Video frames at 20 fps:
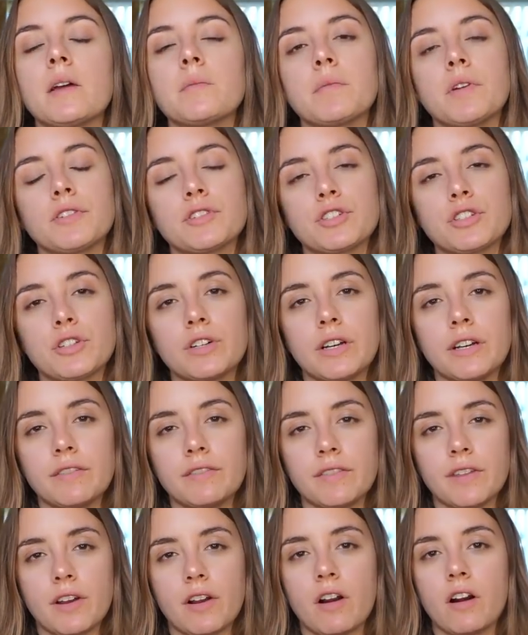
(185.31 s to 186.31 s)
I'm not sure
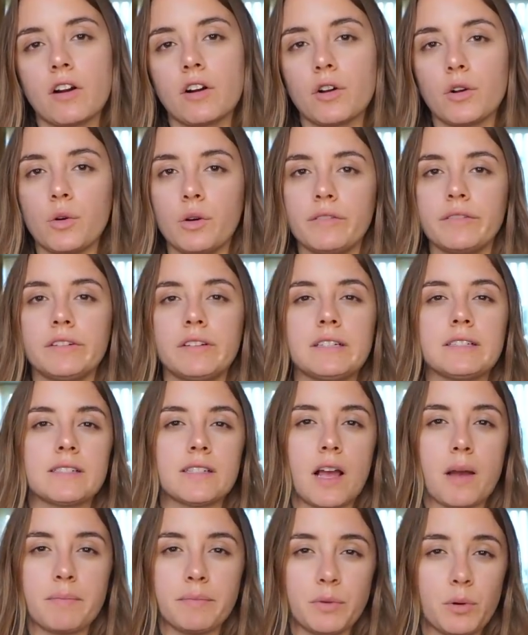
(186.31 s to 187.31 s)
if there are equivalents
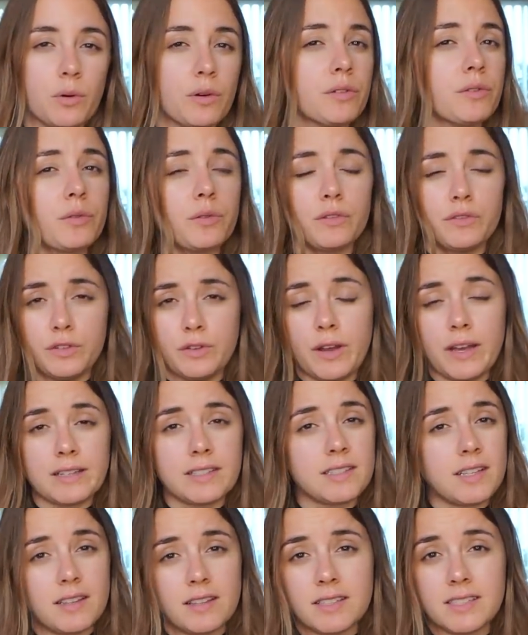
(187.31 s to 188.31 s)
up north or if you
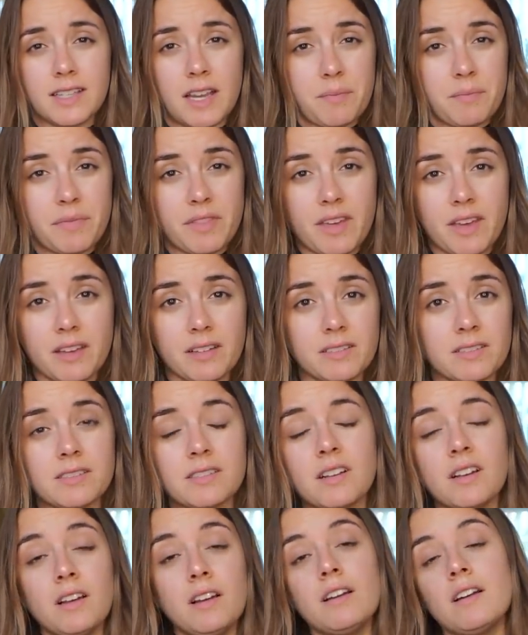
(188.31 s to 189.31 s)
guys say the same
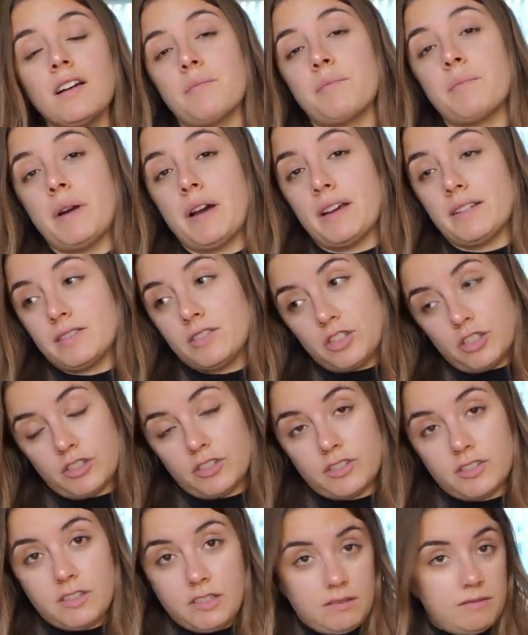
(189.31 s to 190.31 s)
things, but
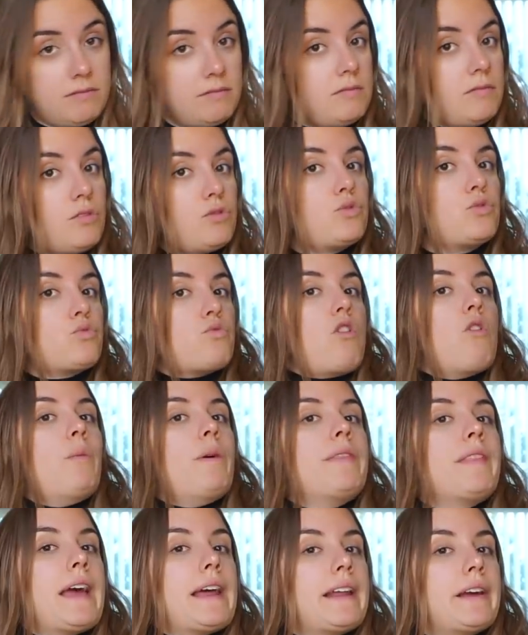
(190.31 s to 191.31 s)
just
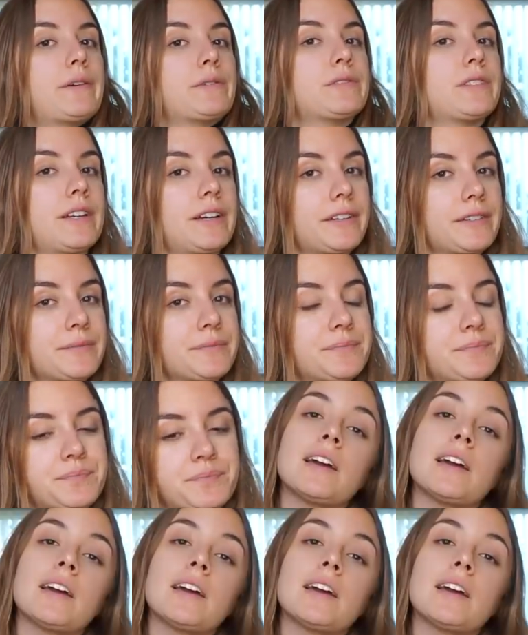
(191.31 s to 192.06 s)
throwing that out there.